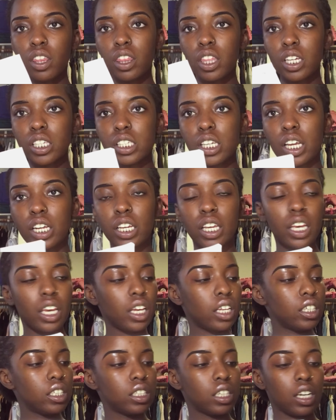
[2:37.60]
the tint
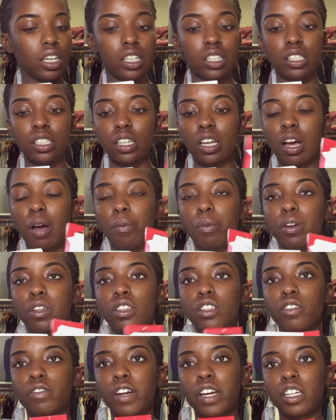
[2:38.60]
kit does come
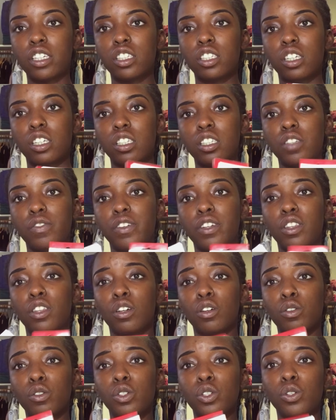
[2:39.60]
with directions for
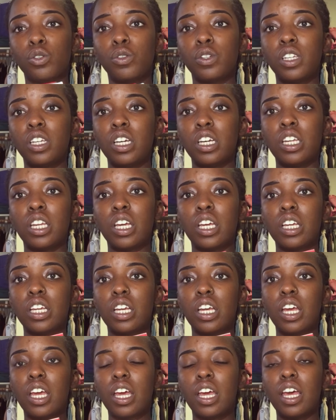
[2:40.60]
those who need it.
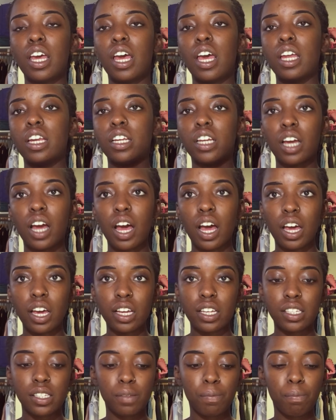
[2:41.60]
And
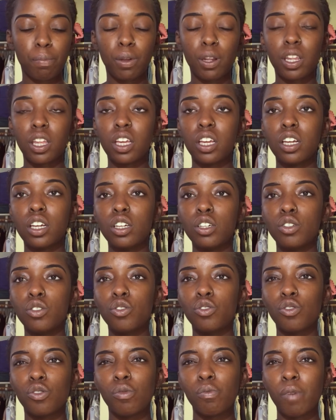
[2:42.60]
guys, please
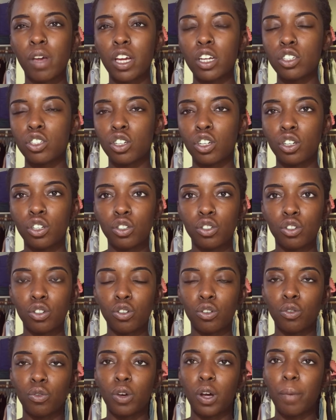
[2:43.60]
do make sure you
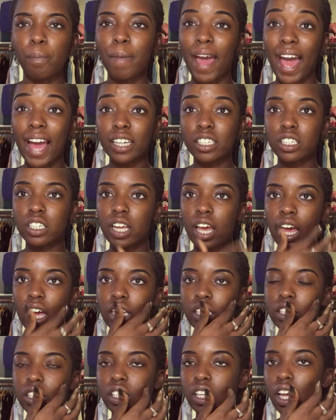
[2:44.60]
do a patch
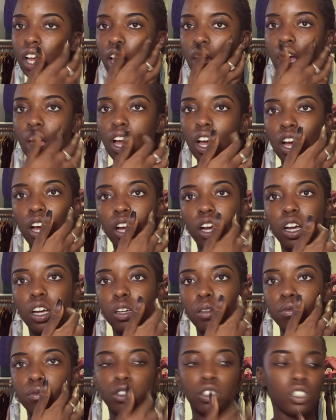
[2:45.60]
test,
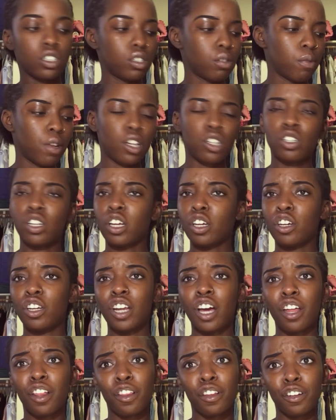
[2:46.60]
just to make sure you're
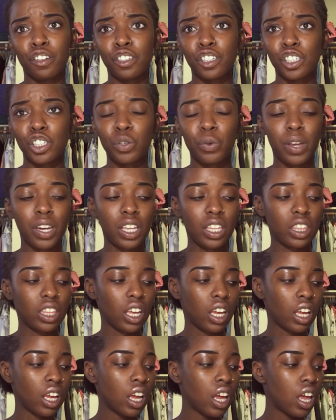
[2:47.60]
not allergic to
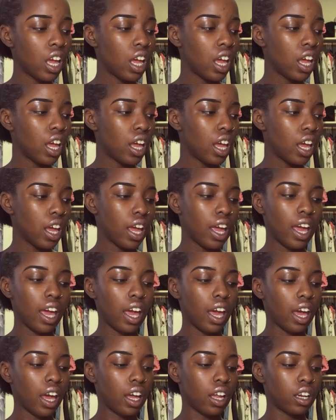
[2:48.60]
anything,
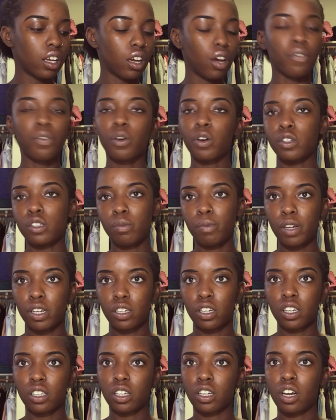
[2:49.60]
and of course to make
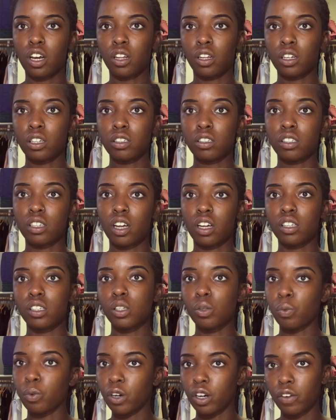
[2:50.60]
sure the color
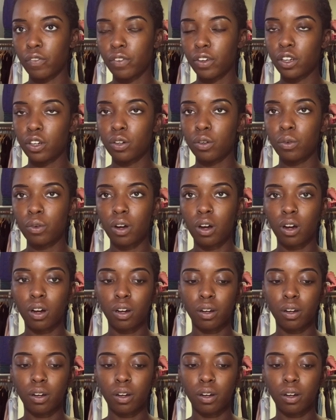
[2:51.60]
does work for you.